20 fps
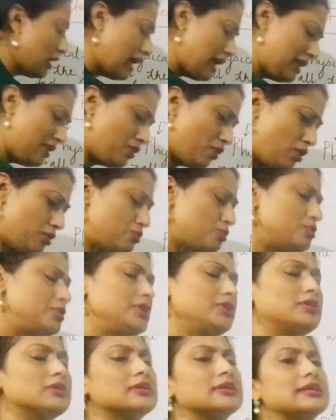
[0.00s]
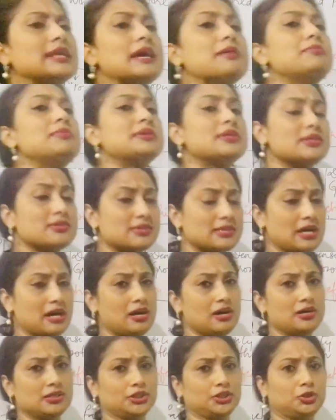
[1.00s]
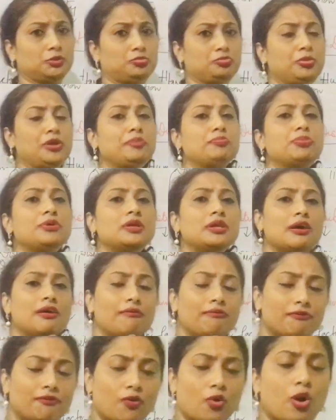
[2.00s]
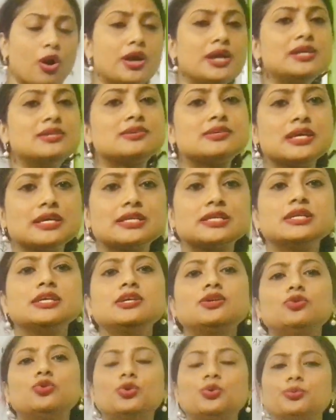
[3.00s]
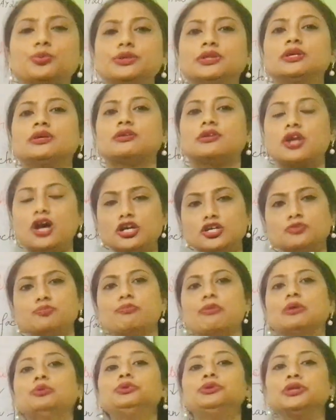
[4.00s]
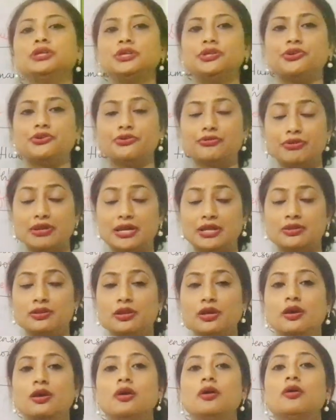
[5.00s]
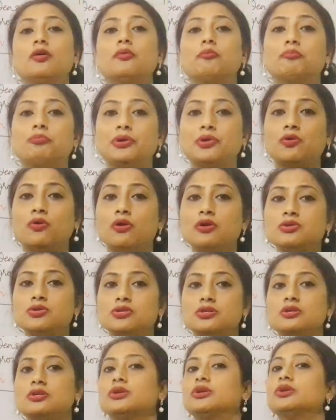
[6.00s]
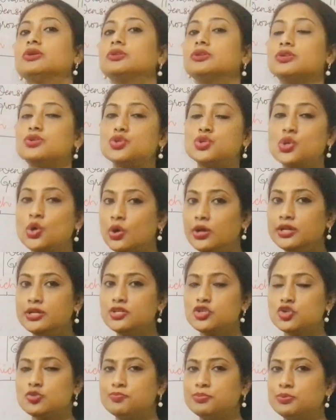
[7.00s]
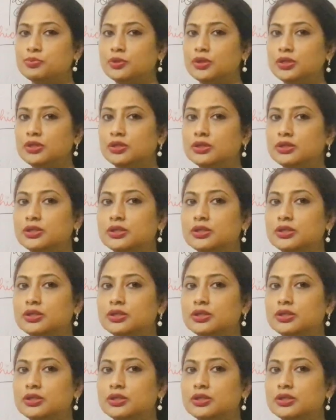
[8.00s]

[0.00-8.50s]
And not only the climate is harsh, people avoid settling over the rugged mountain terrain because the soil is poor